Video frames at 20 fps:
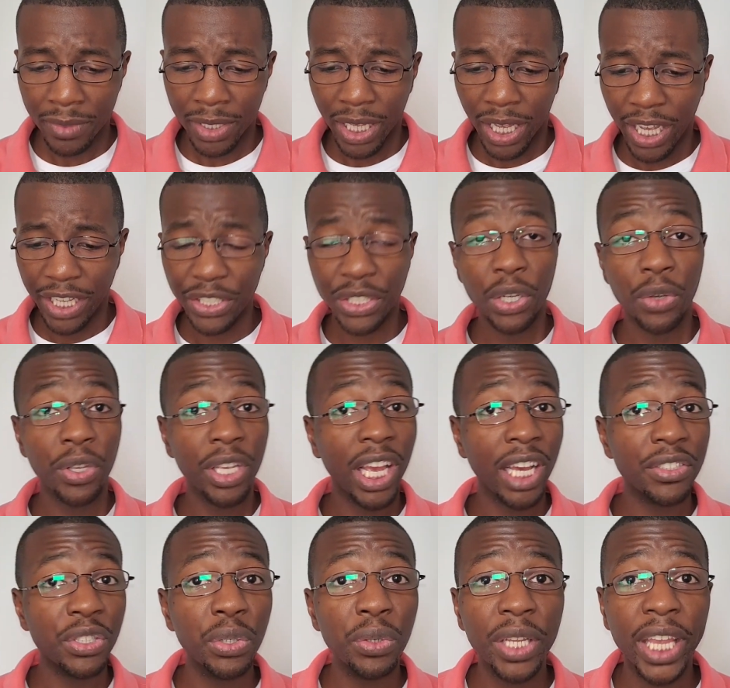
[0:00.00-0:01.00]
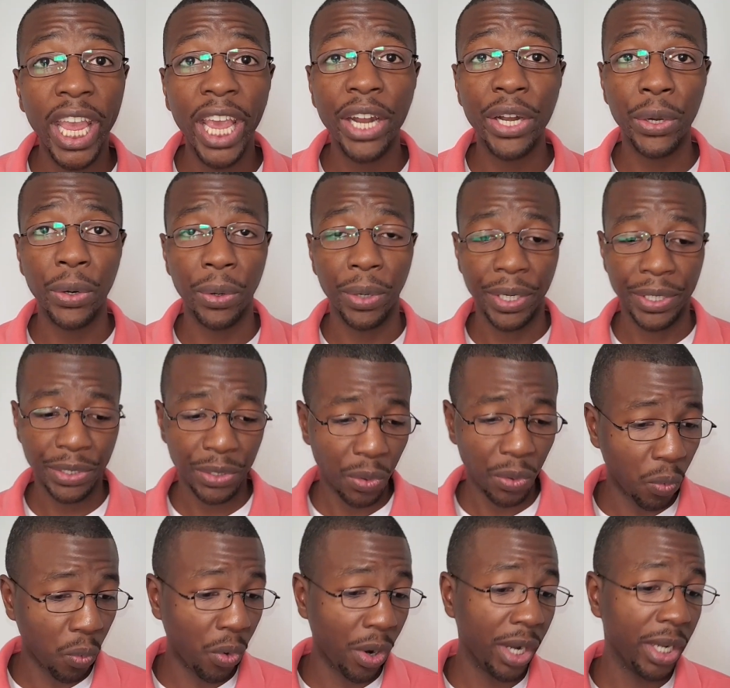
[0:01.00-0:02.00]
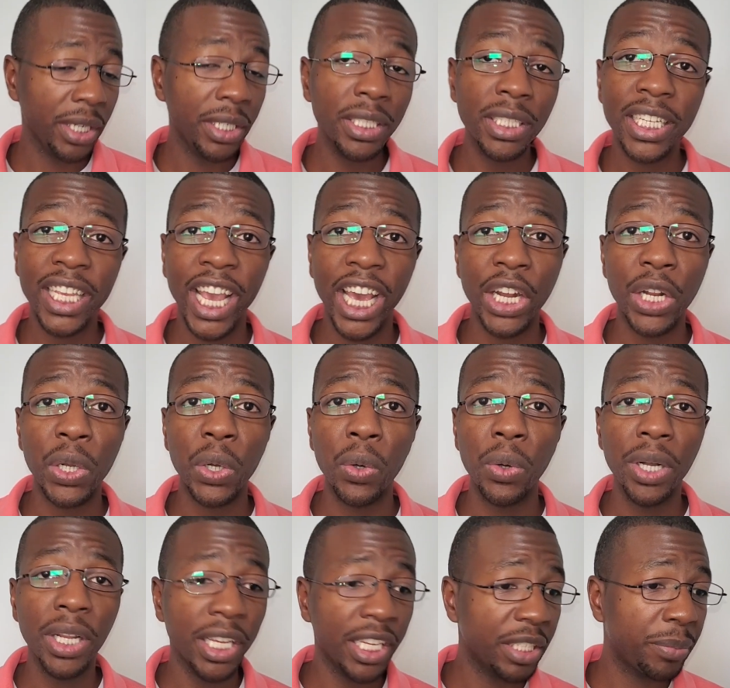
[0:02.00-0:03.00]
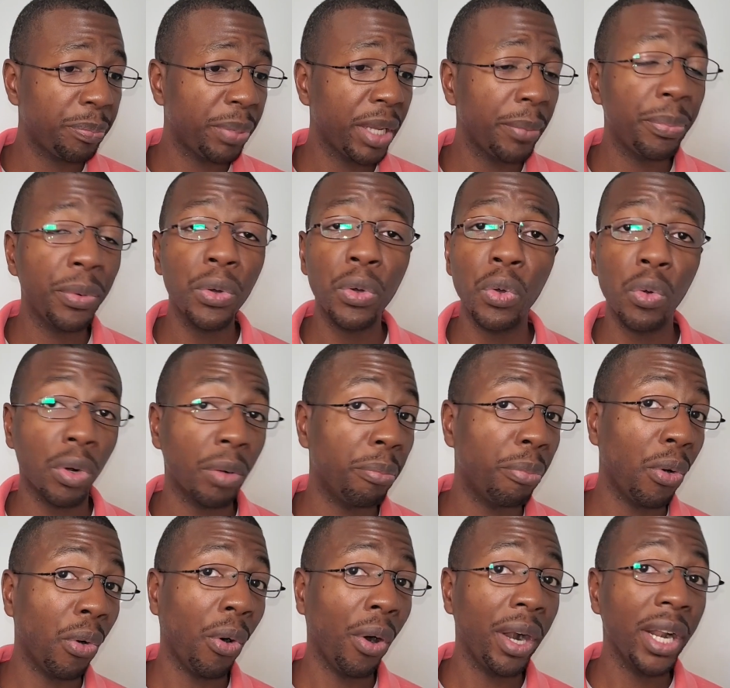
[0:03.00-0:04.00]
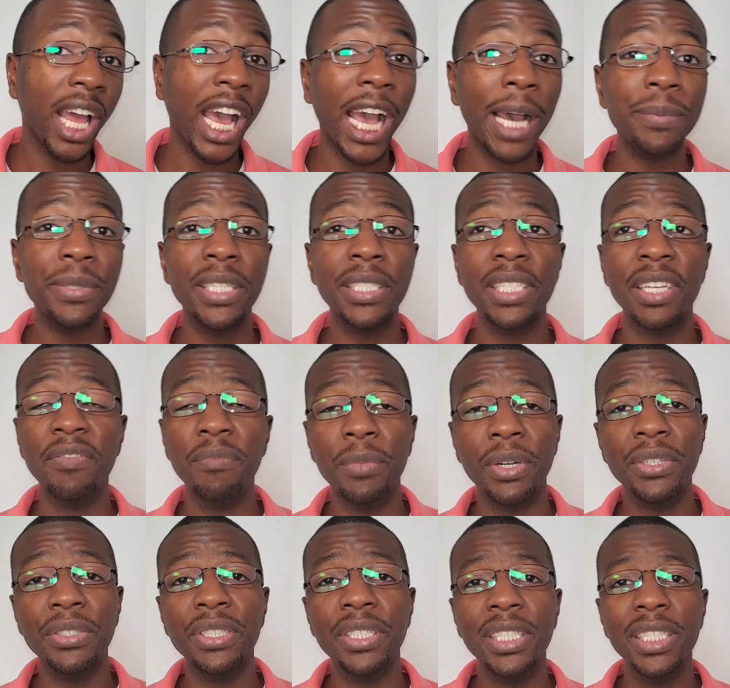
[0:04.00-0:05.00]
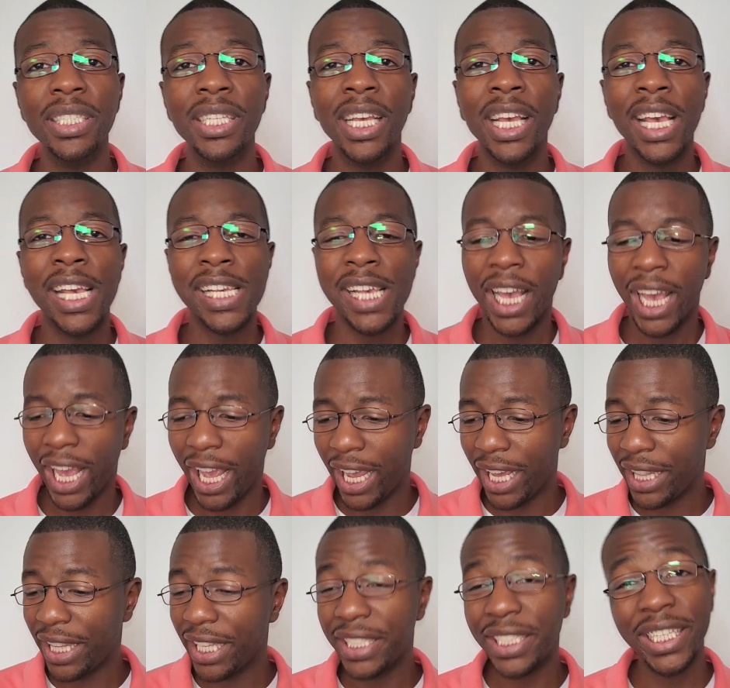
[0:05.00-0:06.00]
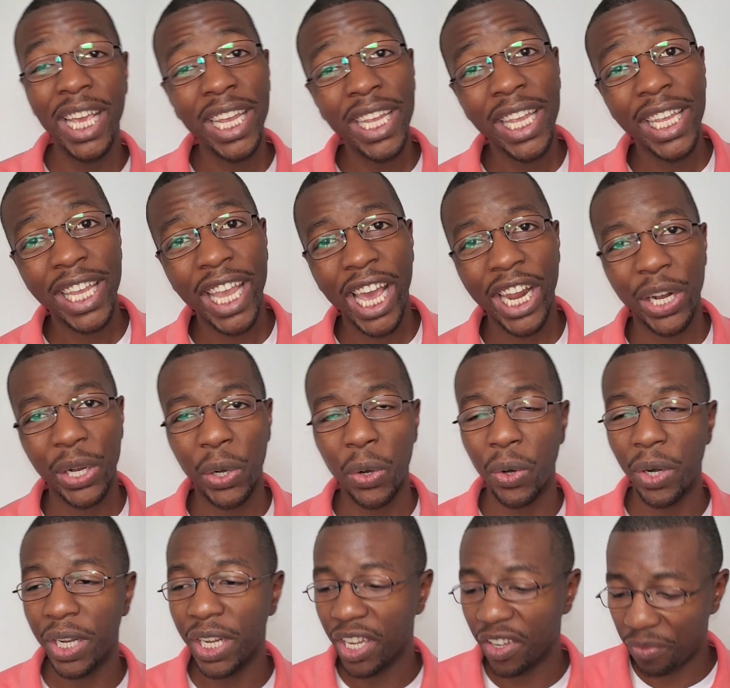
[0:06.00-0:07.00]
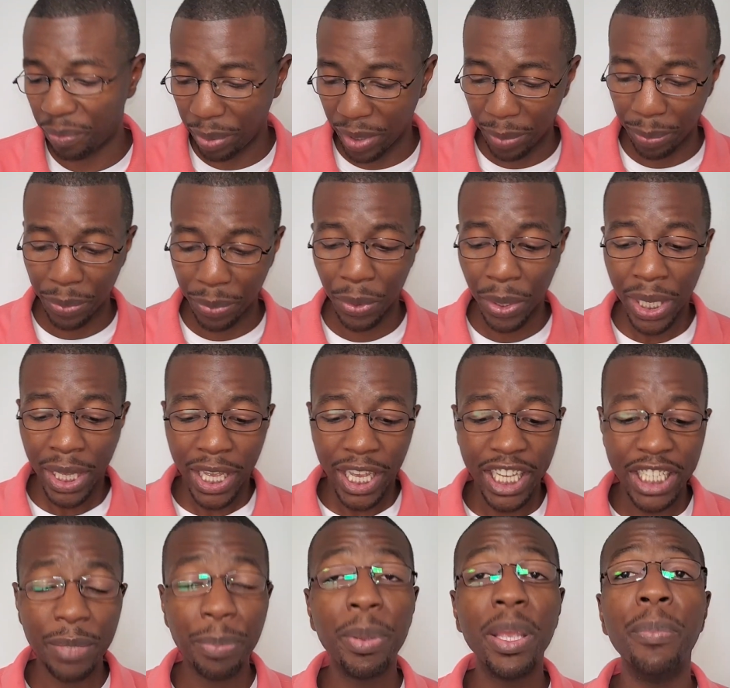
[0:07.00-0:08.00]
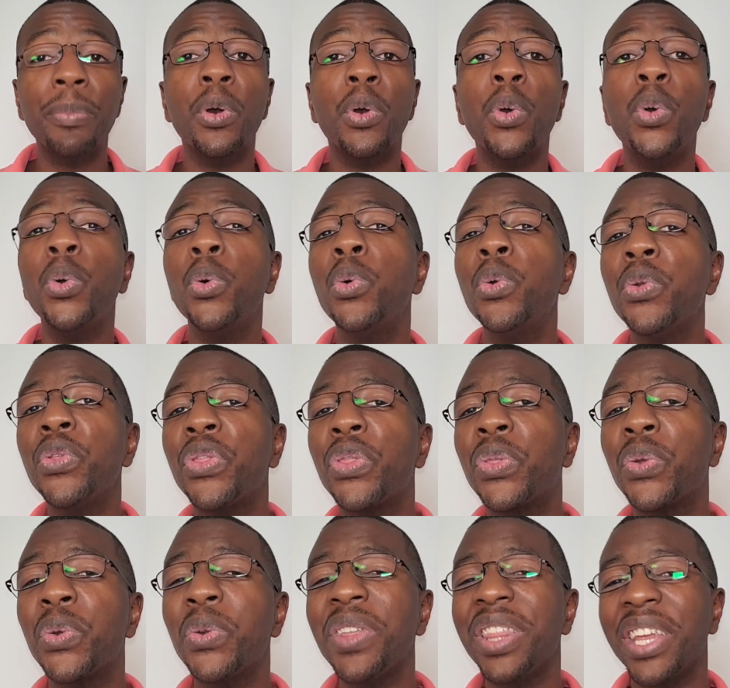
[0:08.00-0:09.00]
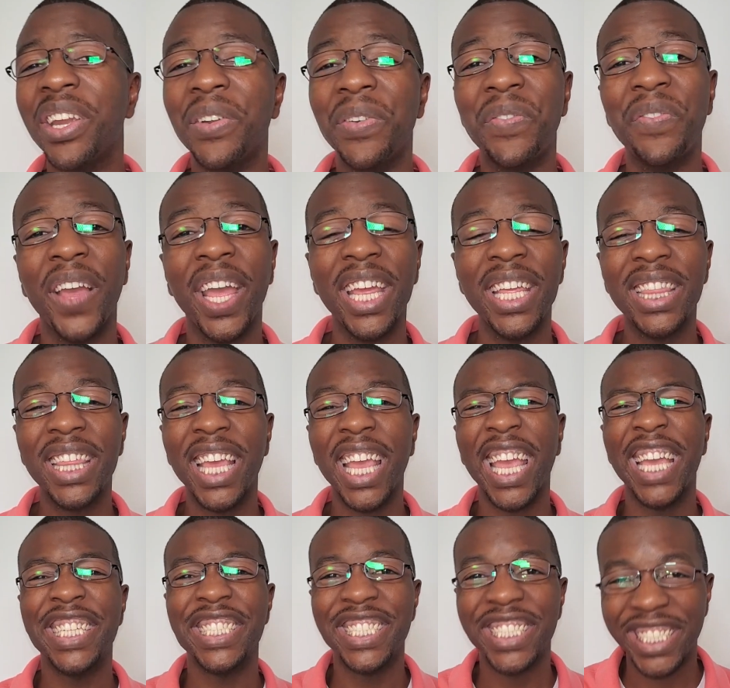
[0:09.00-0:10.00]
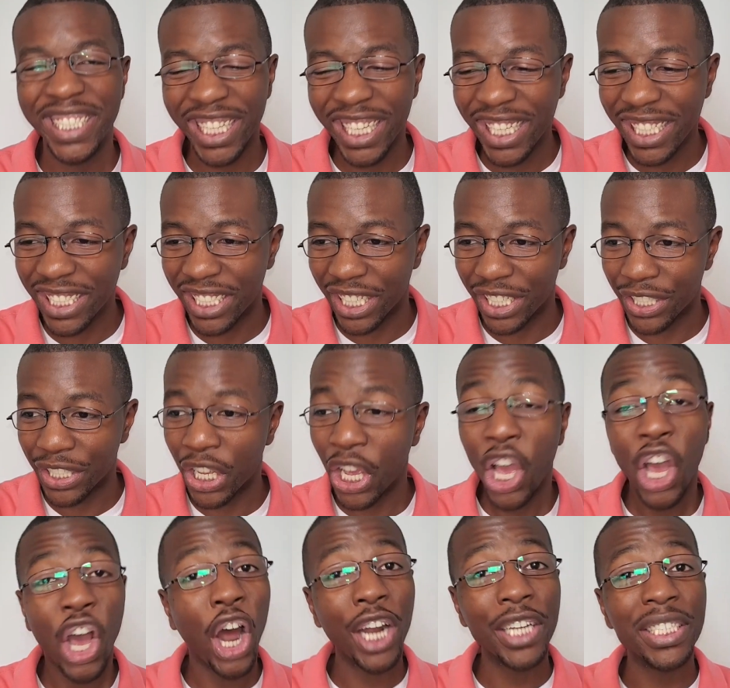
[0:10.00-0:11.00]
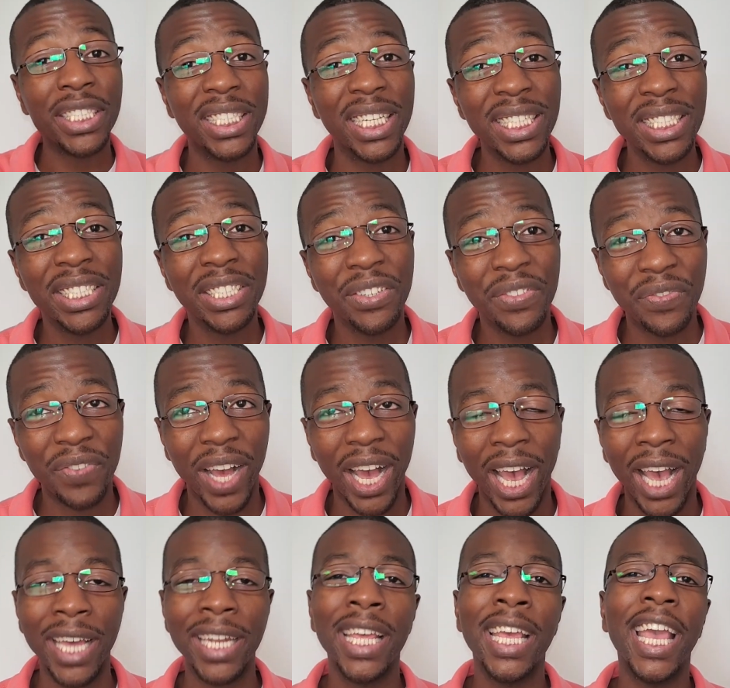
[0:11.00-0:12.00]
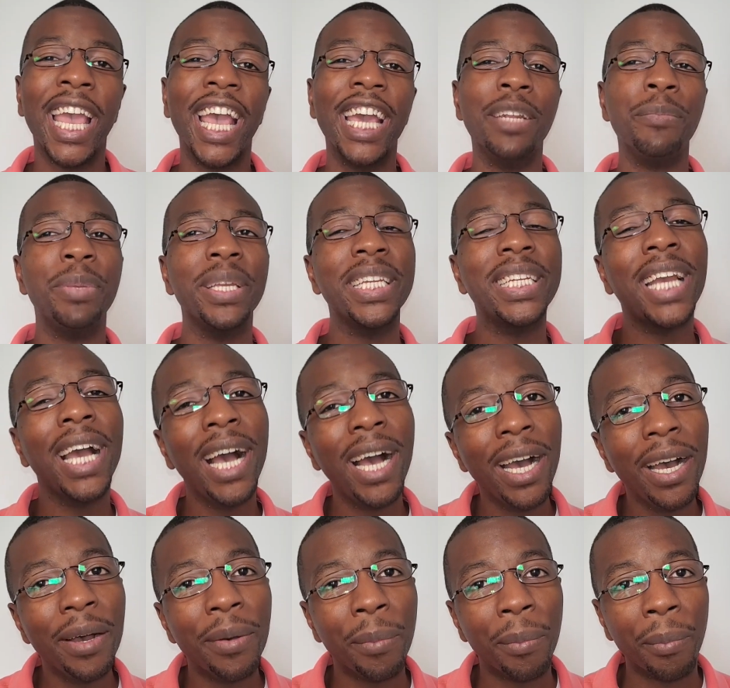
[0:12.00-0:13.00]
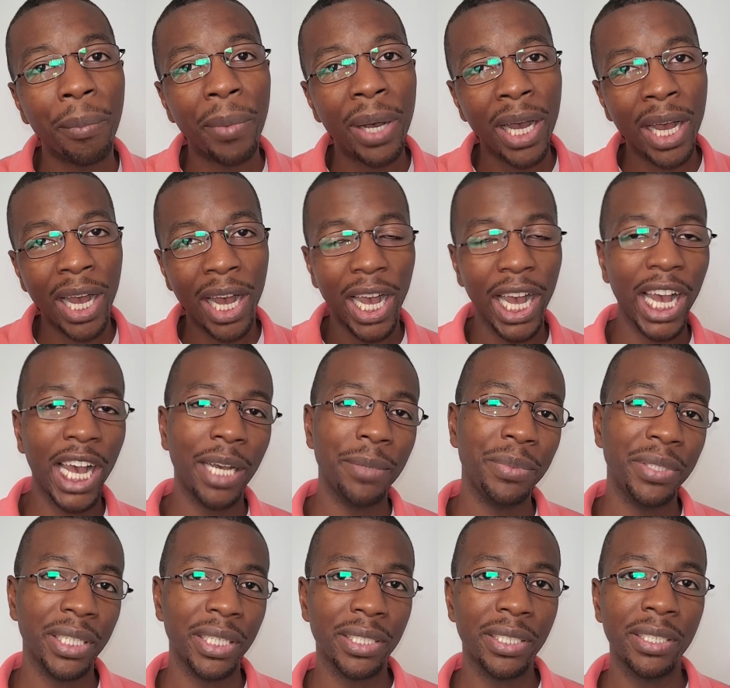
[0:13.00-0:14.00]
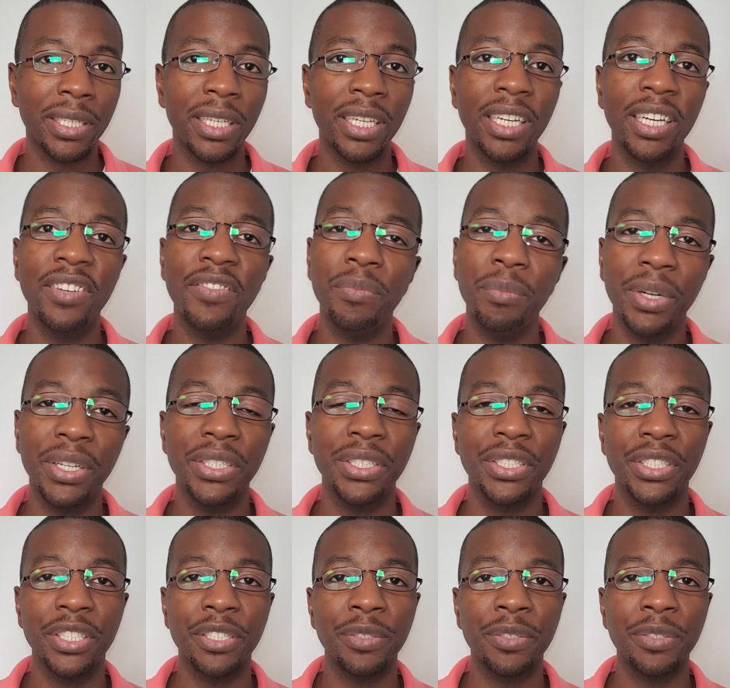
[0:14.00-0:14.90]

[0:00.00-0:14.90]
And so you have 2 categories. One category is people who were born objects of mercy. And the second category of people is people who, through their faith in Jesus, are justified and become objects of mercy.